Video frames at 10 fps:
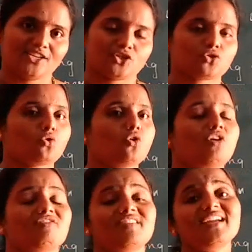
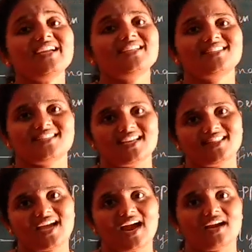So we can say
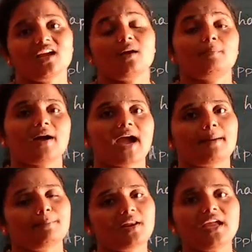that by
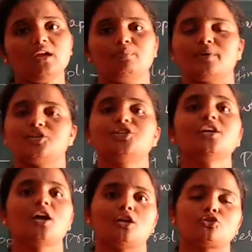applying
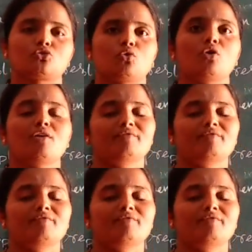pressure also